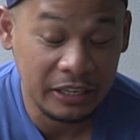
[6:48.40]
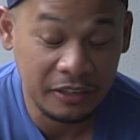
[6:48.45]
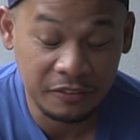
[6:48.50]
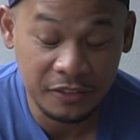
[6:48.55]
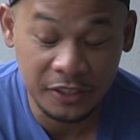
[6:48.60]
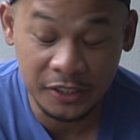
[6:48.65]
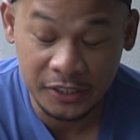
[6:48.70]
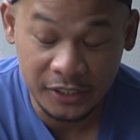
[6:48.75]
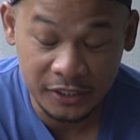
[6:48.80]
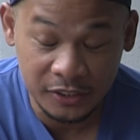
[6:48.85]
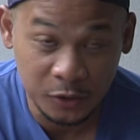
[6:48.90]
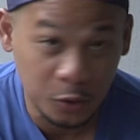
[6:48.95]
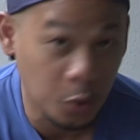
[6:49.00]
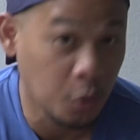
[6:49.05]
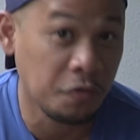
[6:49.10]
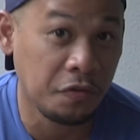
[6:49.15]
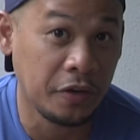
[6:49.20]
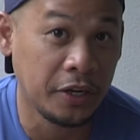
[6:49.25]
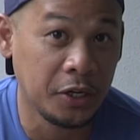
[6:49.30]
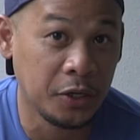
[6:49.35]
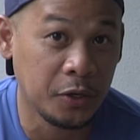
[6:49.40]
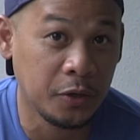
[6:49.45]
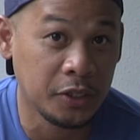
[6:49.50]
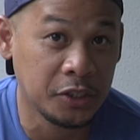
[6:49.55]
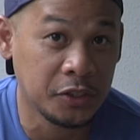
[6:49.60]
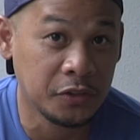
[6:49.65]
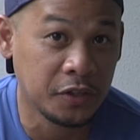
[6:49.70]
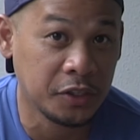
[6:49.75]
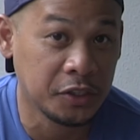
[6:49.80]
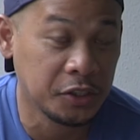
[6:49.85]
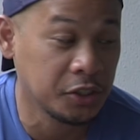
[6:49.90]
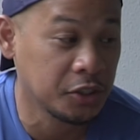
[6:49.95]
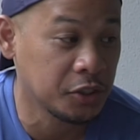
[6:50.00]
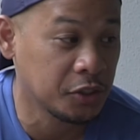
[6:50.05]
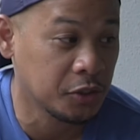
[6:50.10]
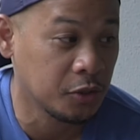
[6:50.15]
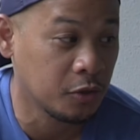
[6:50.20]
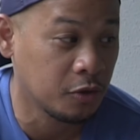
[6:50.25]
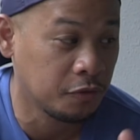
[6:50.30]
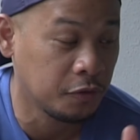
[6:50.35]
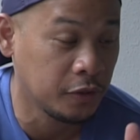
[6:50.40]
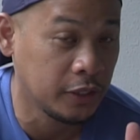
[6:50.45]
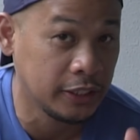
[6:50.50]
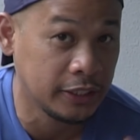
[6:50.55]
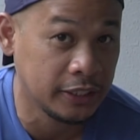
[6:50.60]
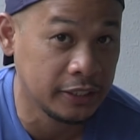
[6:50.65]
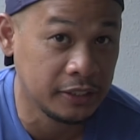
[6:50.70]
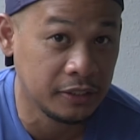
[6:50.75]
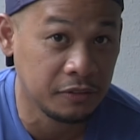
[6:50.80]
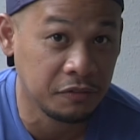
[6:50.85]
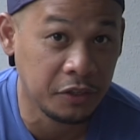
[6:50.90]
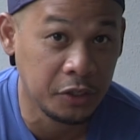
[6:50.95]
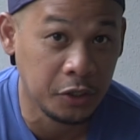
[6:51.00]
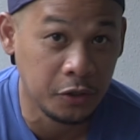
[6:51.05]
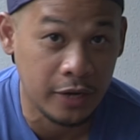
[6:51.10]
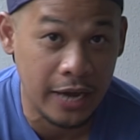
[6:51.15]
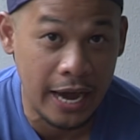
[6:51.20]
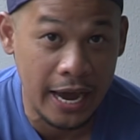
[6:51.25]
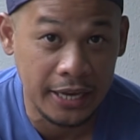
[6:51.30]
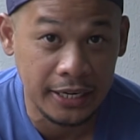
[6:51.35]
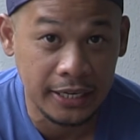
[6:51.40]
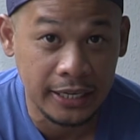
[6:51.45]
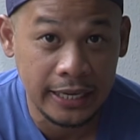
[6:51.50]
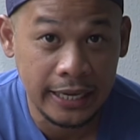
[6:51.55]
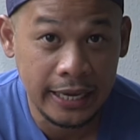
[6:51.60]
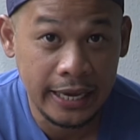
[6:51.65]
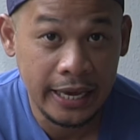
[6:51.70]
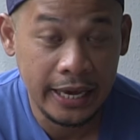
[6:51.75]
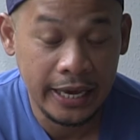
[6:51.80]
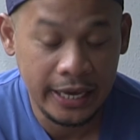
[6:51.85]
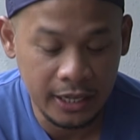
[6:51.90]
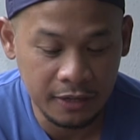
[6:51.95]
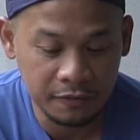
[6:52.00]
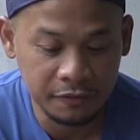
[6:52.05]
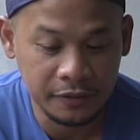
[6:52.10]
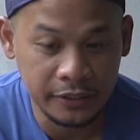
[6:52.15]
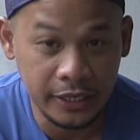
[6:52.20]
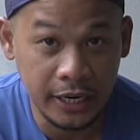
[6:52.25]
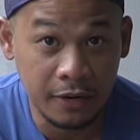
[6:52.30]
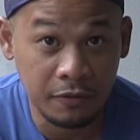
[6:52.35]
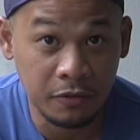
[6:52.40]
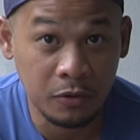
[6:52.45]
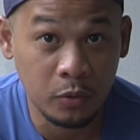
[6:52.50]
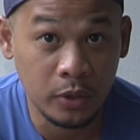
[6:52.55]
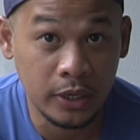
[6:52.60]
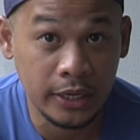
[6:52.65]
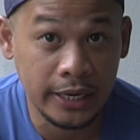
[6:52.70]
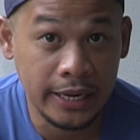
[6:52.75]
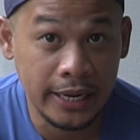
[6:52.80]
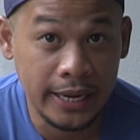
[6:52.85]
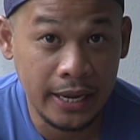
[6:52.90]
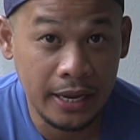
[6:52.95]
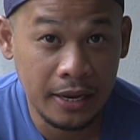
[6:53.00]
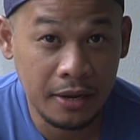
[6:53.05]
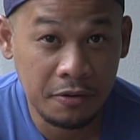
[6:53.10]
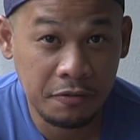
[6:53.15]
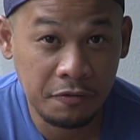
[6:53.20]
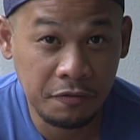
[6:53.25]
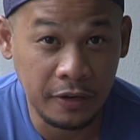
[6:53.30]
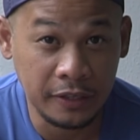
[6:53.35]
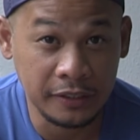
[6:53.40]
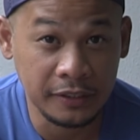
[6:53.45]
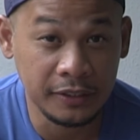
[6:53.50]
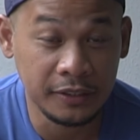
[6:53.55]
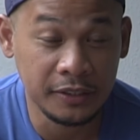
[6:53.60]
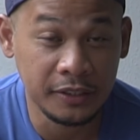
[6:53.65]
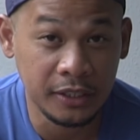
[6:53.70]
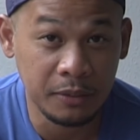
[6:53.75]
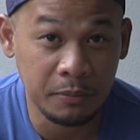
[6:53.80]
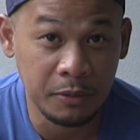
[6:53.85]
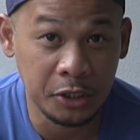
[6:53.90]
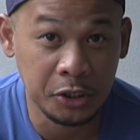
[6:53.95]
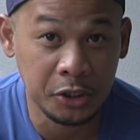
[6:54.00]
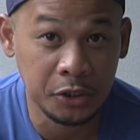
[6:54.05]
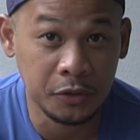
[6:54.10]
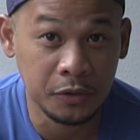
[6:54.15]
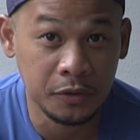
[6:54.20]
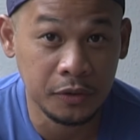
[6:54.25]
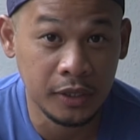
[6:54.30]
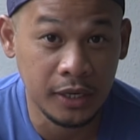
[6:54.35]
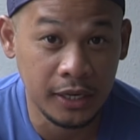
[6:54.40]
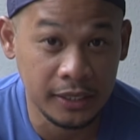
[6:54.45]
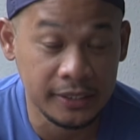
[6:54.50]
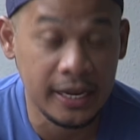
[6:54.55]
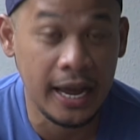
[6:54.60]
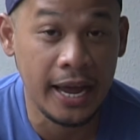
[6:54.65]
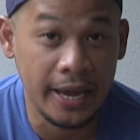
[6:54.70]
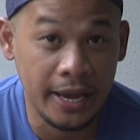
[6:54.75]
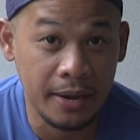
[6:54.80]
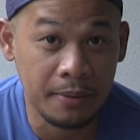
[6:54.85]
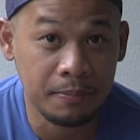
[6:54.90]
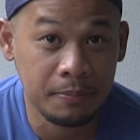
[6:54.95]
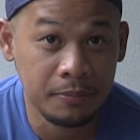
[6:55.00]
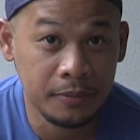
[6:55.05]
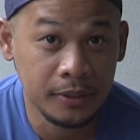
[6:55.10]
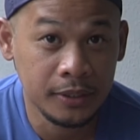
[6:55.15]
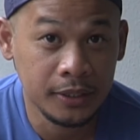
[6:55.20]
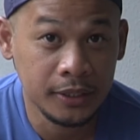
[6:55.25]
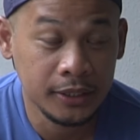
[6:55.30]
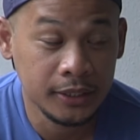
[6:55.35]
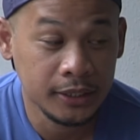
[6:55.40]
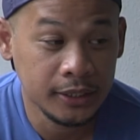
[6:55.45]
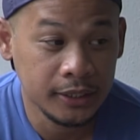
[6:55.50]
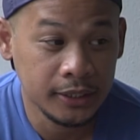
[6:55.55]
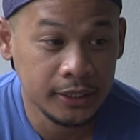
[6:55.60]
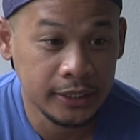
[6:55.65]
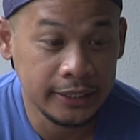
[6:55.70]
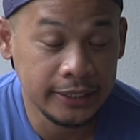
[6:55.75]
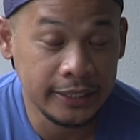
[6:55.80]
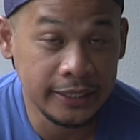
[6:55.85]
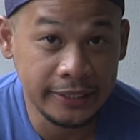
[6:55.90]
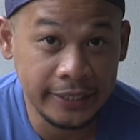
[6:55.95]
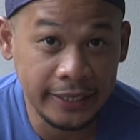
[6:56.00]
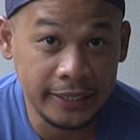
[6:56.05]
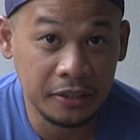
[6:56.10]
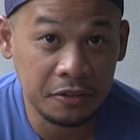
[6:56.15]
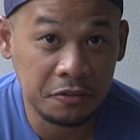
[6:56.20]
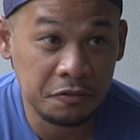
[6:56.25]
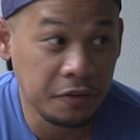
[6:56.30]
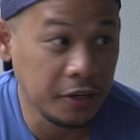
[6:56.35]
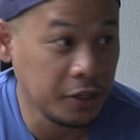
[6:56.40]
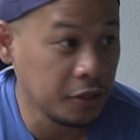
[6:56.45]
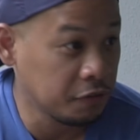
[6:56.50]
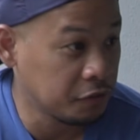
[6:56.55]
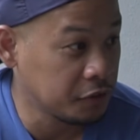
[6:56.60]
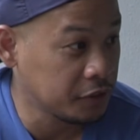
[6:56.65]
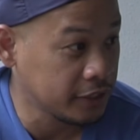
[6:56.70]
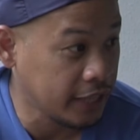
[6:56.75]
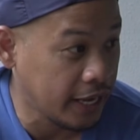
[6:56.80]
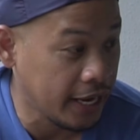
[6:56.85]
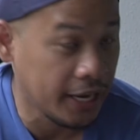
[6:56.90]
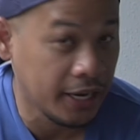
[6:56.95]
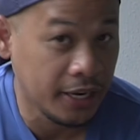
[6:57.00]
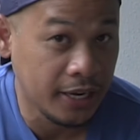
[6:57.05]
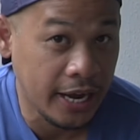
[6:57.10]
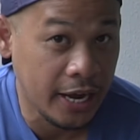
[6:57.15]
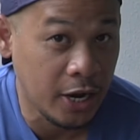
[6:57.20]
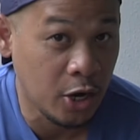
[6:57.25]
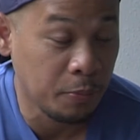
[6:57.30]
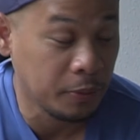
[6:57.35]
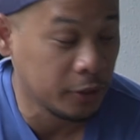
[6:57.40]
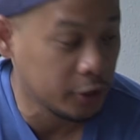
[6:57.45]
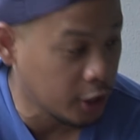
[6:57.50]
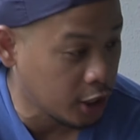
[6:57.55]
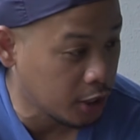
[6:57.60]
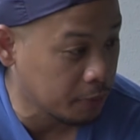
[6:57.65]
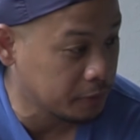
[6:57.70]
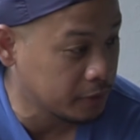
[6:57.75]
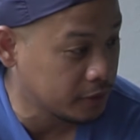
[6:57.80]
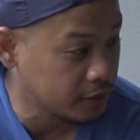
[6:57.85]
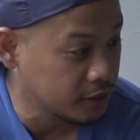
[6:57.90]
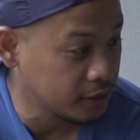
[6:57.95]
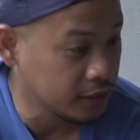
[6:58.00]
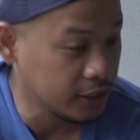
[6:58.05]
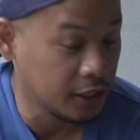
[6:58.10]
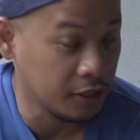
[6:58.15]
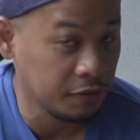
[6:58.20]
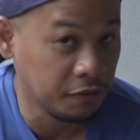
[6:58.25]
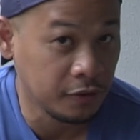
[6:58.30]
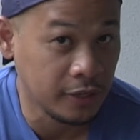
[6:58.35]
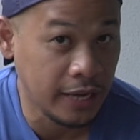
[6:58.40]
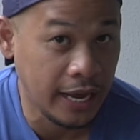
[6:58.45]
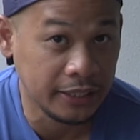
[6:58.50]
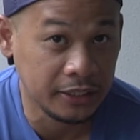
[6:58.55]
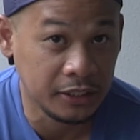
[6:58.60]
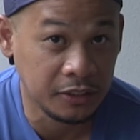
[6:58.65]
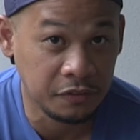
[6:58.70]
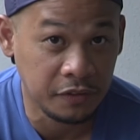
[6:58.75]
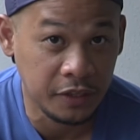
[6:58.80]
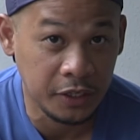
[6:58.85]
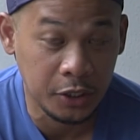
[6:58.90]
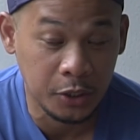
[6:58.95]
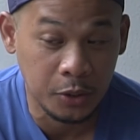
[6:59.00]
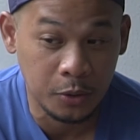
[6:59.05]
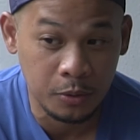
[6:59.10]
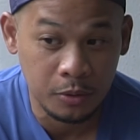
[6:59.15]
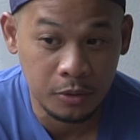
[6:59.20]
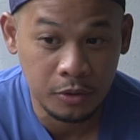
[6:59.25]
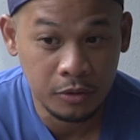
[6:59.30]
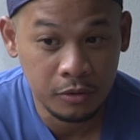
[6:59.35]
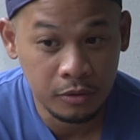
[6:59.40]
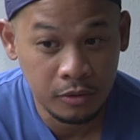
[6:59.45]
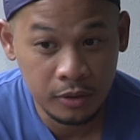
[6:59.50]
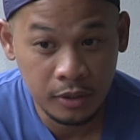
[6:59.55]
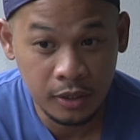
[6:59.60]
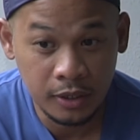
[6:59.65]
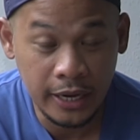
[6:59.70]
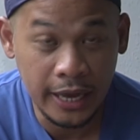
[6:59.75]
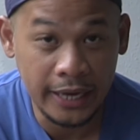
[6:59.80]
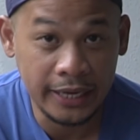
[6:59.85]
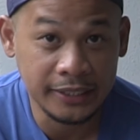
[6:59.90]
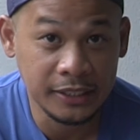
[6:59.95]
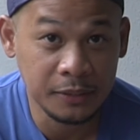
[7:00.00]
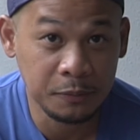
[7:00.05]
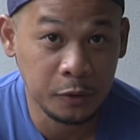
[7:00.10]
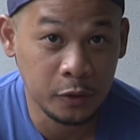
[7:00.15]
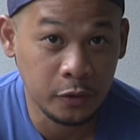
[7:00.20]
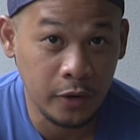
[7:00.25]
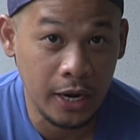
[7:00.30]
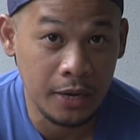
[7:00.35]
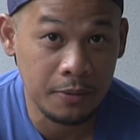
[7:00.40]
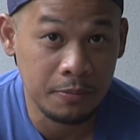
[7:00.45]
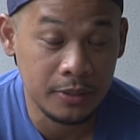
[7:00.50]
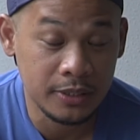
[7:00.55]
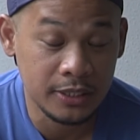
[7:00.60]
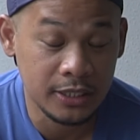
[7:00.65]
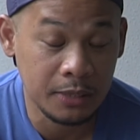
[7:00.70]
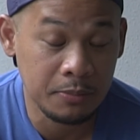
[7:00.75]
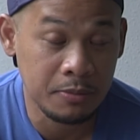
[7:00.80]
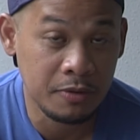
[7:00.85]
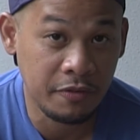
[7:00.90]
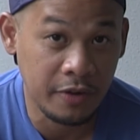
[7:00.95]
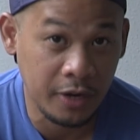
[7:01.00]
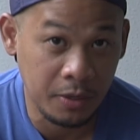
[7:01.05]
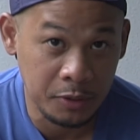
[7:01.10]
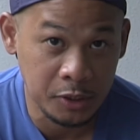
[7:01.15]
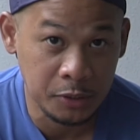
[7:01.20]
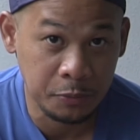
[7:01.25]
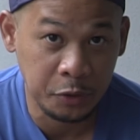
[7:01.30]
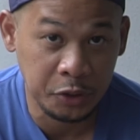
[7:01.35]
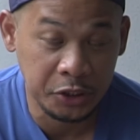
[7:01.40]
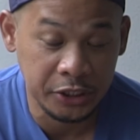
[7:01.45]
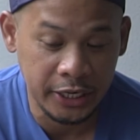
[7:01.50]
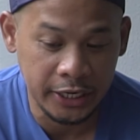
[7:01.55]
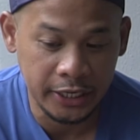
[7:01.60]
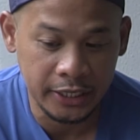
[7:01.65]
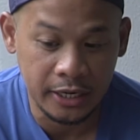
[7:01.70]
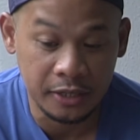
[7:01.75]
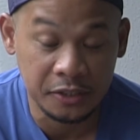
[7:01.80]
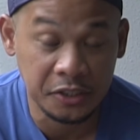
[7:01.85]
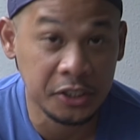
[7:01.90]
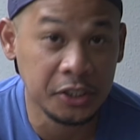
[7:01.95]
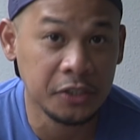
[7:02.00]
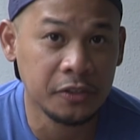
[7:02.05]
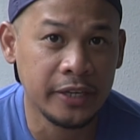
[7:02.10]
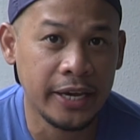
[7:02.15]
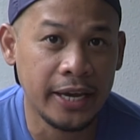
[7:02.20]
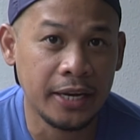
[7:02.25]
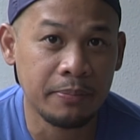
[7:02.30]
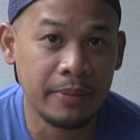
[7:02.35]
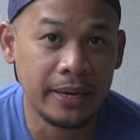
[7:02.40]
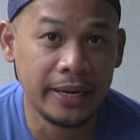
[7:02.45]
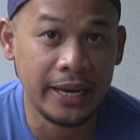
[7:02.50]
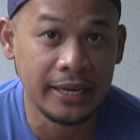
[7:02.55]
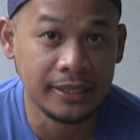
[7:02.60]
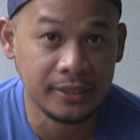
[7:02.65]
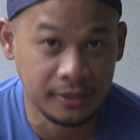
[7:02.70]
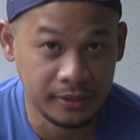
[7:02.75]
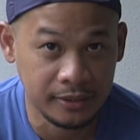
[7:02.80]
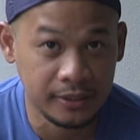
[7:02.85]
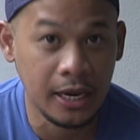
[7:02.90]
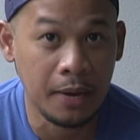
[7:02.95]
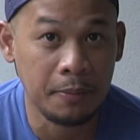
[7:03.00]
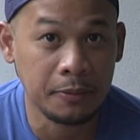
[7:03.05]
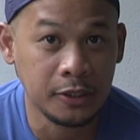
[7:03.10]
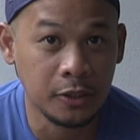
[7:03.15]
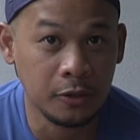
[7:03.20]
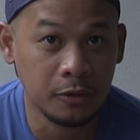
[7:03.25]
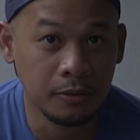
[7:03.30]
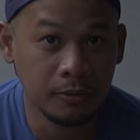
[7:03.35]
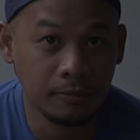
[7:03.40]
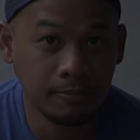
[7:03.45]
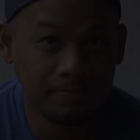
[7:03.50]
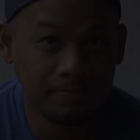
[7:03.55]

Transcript: There's no video instructions, so hopefully this video guide helps everyone facing the same issue as I am. And that's it. Thank you for staying. I hope it helps. And if you like this video, like and subscribe. It's gonna be very much appreciated. I'll see you again in my next episode.